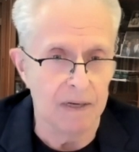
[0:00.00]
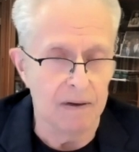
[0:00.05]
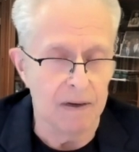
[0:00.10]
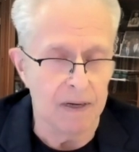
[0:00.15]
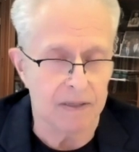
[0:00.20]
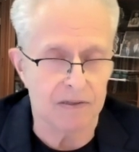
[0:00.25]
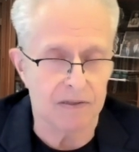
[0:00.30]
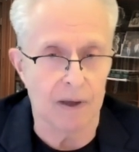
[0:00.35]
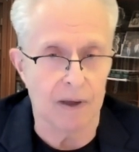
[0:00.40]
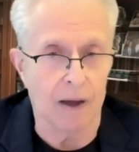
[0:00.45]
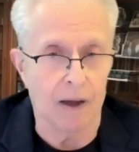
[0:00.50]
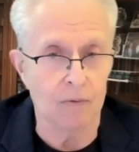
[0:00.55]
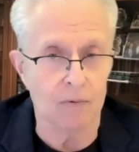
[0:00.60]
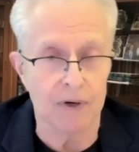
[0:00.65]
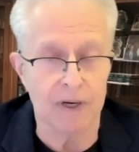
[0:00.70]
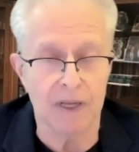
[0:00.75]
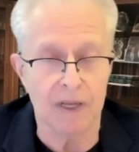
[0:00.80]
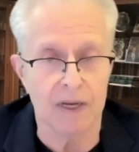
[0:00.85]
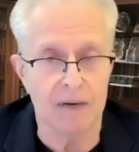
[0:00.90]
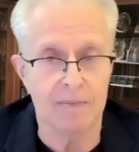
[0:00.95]
It's not
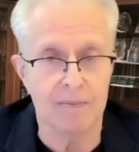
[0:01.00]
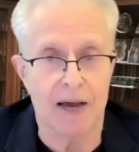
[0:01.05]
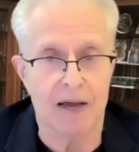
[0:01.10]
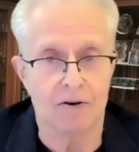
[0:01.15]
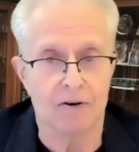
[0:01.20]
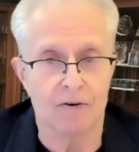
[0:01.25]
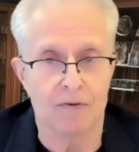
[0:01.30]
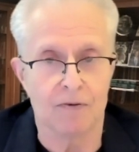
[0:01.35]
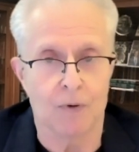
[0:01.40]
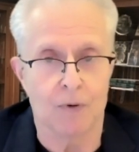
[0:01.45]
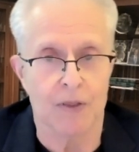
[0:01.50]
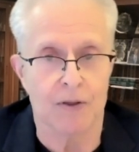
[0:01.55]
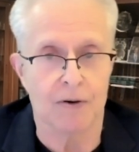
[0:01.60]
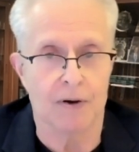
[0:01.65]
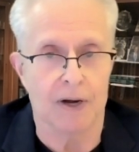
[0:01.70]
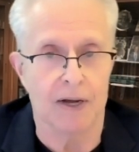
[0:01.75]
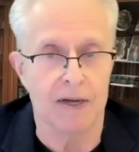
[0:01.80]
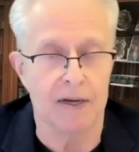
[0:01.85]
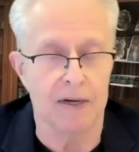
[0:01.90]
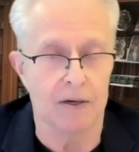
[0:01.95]
really a matter of
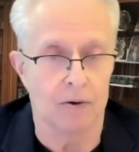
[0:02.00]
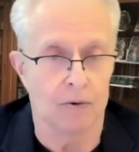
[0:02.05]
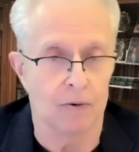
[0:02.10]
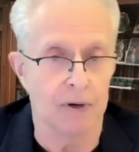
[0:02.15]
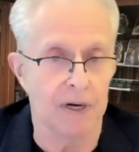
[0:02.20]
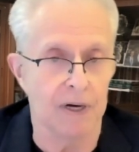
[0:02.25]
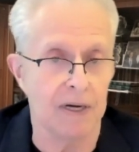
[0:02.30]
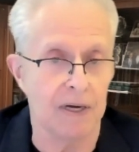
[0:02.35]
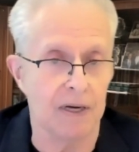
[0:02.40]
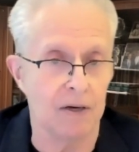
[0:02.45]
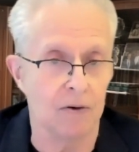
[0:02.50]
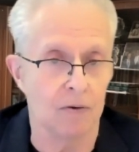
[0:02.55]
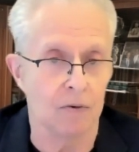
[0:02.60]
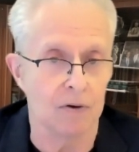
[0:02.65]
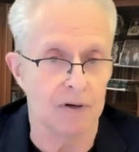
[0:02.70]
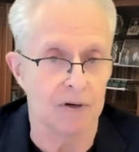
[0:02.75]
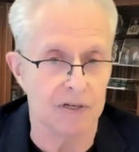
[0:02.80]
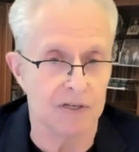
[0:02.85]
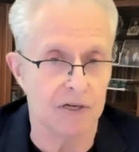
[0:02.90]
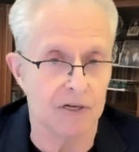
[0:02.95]
whether I agree
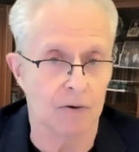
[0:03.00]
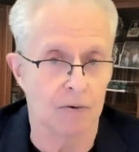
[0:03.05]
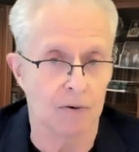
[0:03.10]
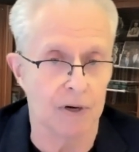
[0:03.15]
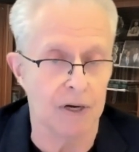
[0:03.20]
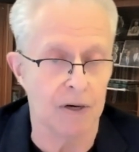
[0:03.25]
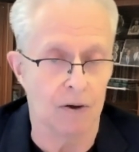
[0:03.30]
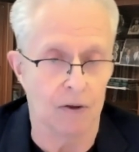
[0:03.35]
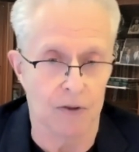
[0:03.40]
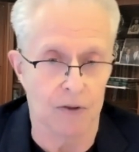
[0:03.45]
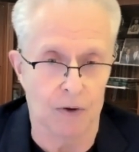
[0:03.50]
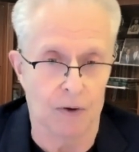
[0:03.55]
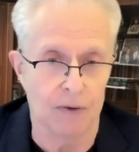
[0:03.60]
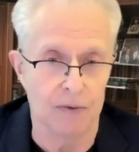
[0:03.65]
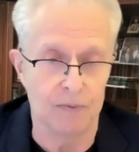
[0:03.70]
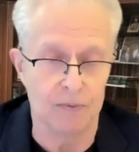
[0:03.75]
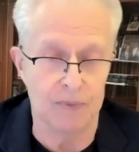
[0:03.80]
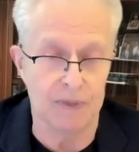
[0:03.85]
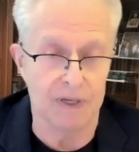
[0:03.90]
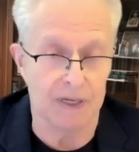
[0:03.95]
or disagree,
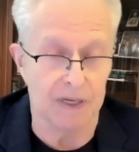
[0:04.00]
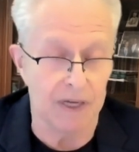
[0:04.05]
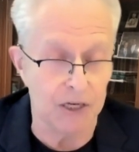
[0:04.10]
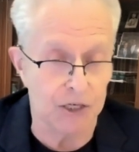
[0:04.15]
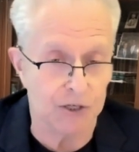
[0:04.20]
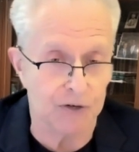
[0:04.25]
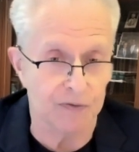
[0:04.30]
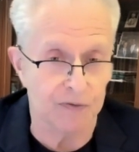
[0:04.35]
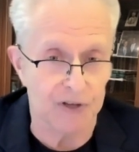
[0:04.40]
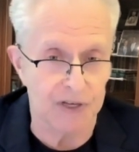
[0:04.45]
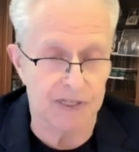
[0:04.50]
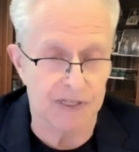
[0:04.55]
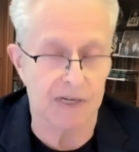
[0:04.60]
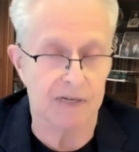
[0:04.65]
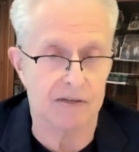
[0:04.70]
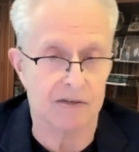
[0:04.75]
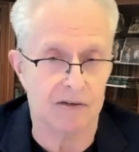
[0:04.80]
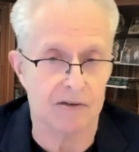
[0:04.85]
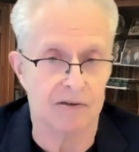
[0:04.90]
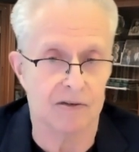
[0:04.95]
although in each of these
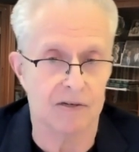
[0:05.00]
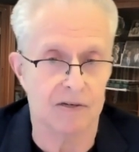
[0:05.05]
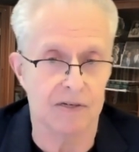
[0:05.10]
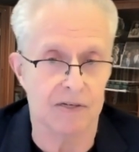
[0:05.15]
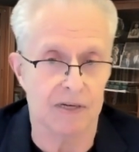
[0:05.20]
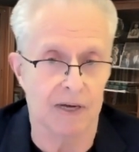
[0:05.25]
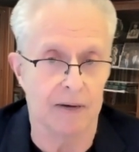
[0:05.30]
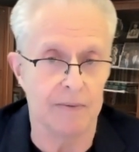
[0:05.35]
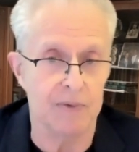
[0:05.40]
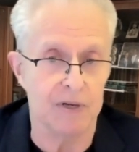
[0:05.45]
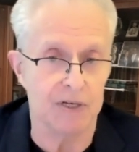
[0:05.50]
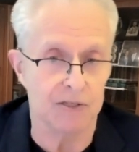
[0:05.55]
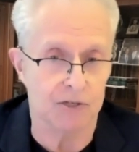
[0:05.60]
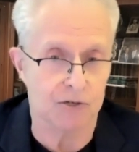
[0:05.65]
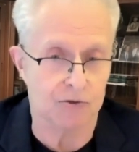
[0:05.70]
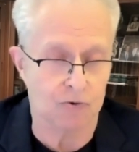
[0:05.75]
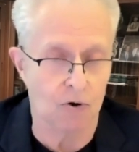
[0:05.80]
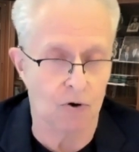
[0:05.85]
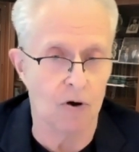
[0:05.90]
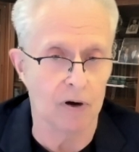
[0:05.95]
instances, I'm in
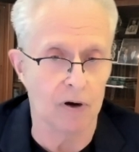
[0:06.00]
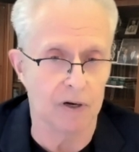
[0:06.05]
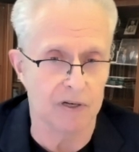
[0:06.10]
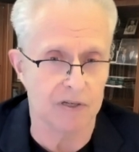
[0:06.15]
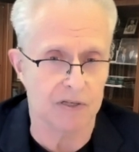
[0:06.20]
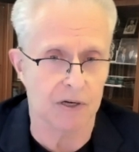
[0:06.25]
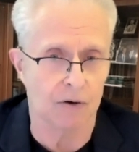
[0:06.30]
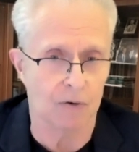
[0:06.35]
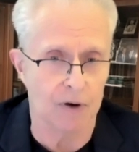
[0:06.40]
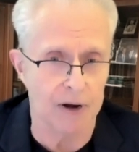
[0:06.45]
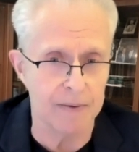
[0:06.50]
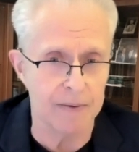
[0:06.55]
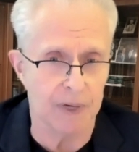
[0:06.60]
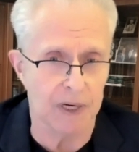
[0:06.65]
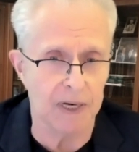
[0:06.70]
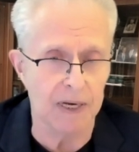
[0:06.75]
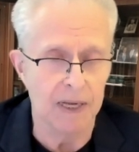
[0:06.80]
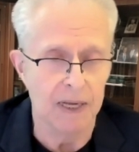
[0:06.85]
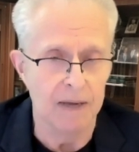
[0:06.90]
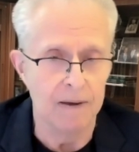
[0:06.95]
strong
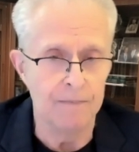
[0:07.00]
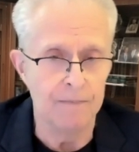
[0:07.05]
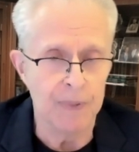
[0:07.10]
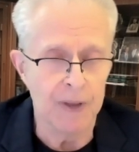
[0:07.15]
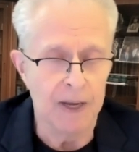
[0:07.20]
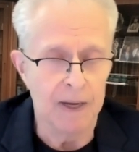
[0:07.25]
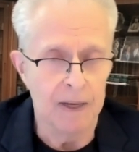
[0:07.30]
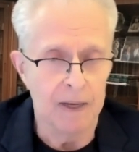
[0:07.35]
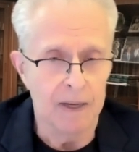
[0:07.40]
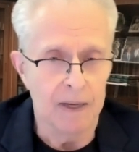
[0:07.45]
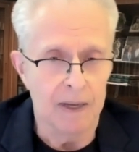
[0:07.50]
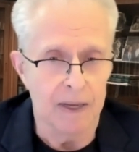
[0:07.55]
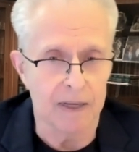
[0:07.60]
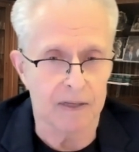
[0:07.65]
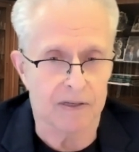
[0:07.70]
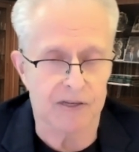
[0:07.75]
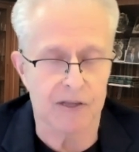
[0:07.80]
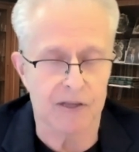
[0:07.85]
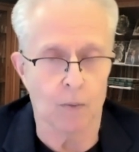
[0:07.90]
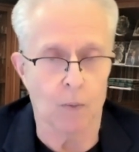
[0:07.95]
disagreement.
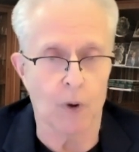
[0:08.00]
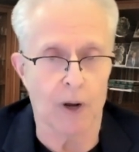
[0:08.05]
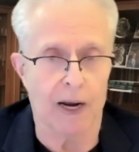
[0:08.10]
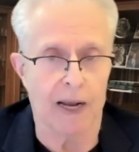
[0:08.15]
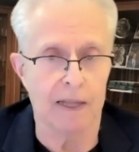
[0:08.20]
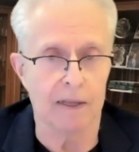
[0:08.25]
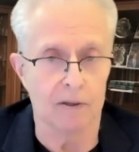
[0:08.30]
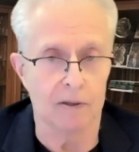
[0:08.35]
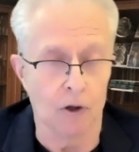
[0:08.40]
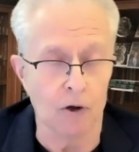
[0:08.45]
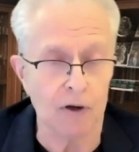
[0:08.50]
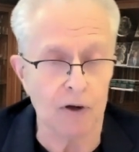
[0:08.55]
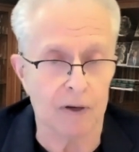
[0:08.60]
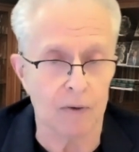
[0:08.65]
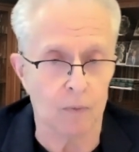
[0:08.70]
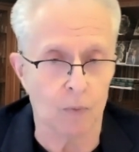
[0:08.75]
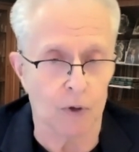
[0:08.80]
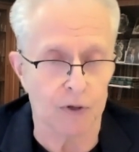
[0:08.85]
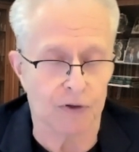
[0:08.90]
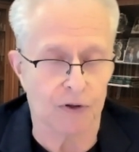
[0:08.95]
It's that when I look
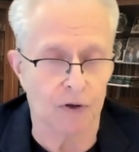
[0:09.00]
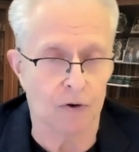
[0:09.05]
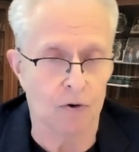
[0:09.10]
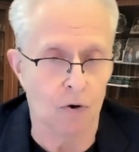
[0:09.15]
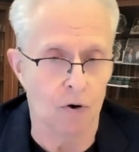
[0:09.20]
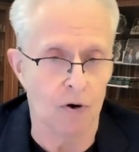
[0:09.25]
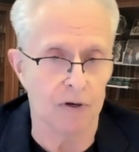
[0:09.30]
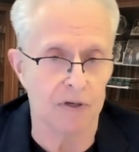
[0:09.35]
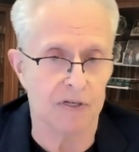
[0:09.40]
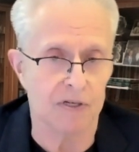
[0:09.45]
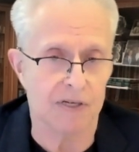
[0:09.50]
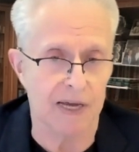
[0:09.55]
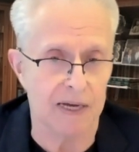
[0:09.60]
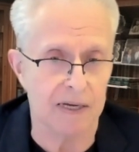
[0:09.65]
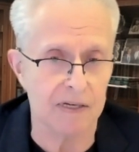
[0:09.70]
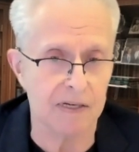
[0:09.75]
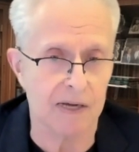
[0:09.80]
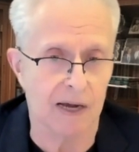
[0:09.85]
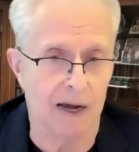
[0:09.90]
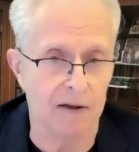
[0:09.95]
at what the court
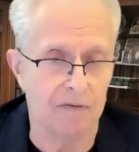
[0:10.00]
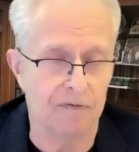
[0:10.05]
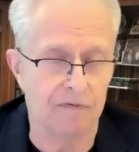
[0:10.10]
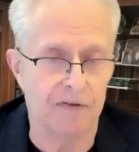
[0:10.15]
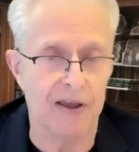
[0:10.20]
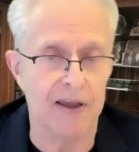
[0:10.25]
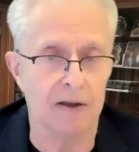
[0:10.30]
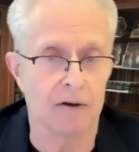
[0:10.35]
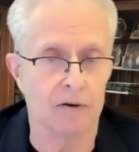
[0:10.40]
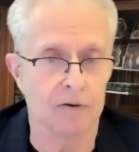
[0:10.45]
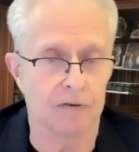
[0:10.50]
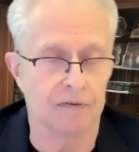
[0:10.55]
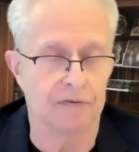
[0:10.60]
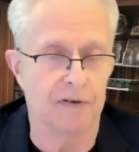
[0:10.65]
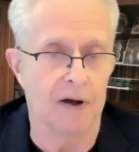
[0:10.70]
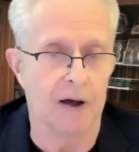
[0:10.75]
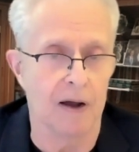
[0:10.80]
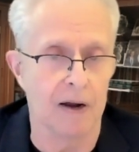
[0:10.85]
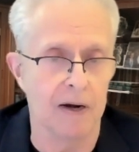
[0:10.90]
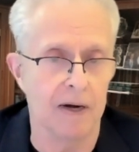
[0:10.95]
says, I fail to
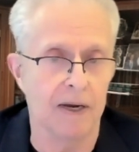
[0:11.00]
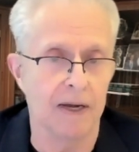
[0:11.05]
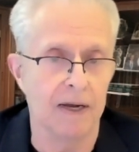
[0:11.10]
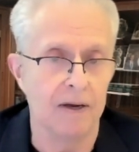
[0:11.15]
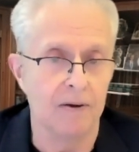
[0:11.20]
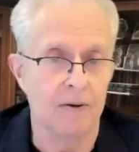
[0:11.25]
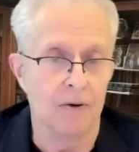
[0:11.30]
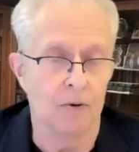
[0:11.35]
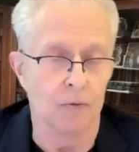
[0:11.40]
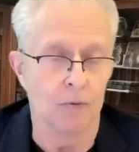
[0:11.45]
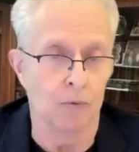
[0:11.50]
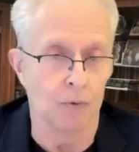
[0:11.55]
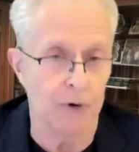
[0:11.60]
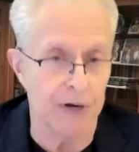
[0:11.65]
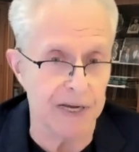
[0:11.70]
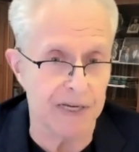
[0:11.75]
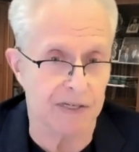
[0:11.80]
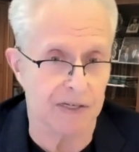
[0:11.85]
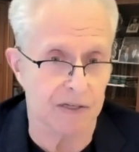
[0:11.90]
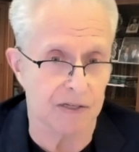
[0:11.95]
find
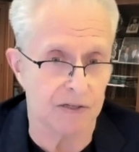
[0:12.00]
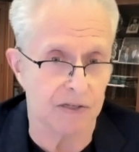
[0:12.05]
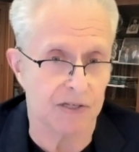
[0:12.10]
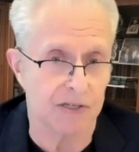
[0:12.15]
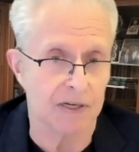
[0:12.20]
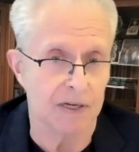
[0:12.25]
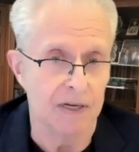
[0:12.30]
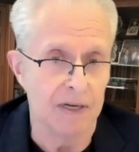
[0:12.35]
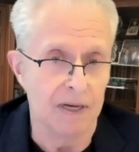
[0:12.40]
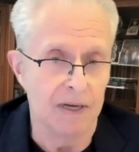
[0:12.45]
reasons.